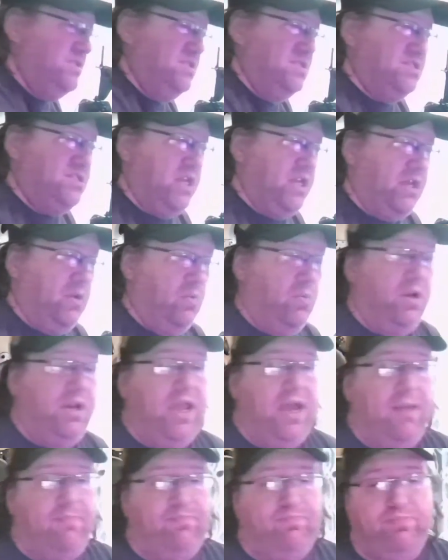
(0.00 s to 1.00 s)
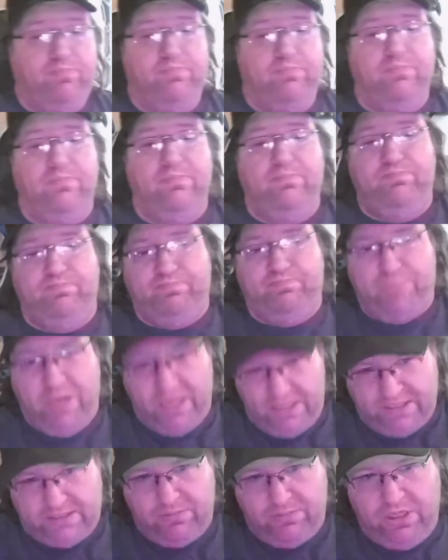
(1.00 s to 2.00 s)
second one that
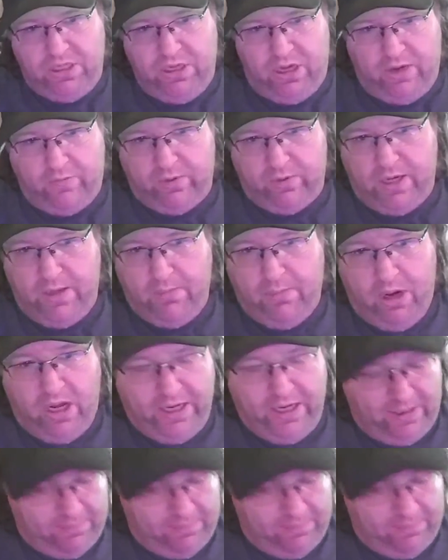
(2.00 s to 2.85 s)
pissed me off when I bought it.